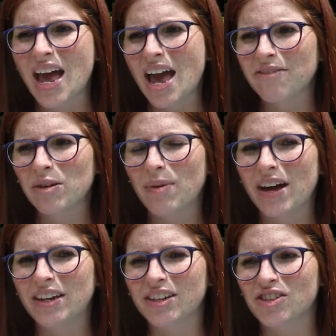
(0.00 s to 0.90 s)

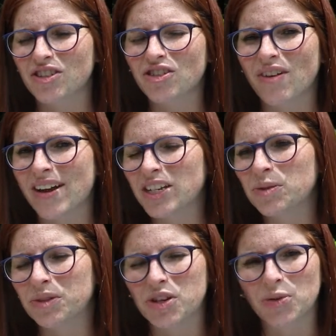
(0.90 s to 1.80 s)
Everybody is just trying
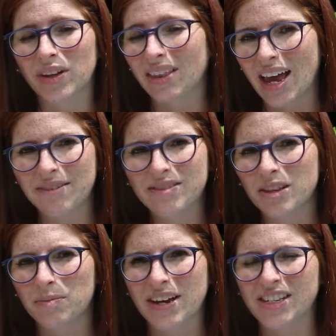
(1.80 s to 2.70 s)
to enjoy life to
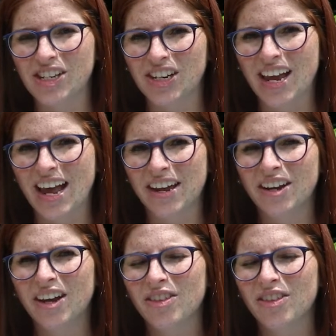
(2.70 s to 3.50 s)
the best that you can.